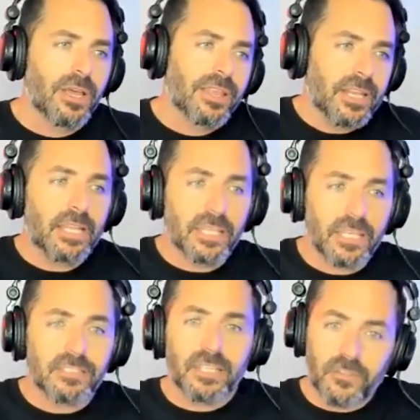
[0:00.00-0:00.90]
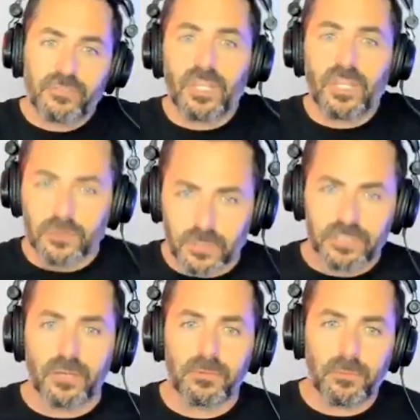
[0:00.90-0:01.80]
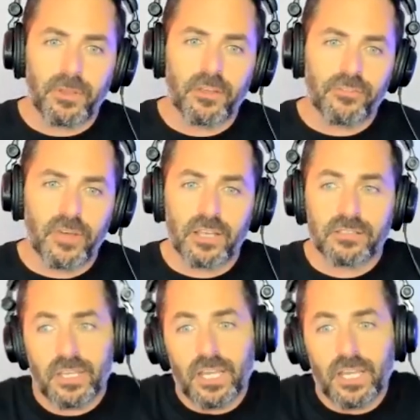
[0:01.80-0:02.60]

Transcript: Then at least if they do accept the PFS,